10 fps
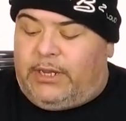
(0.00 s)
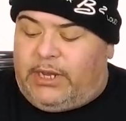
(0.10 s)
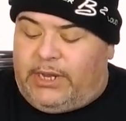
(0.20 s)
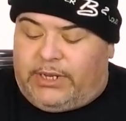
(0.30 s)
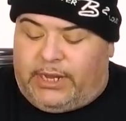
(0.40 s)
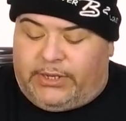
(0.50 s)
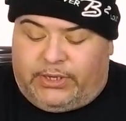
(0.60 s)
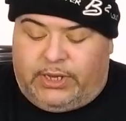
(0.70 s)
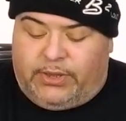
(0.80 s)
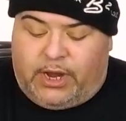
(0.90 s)
In this case, I
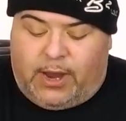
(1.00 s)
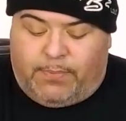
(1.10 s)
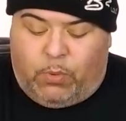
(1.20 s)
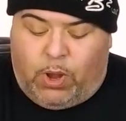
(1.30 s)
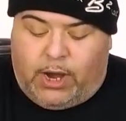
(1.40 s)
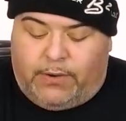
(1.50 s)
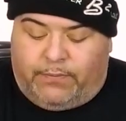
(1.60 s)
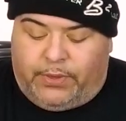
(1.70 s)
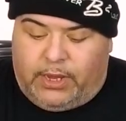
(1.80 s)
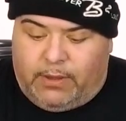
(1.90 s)
could see the copper
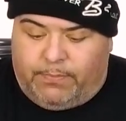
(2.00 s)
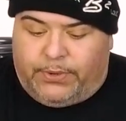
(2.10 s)
wire for the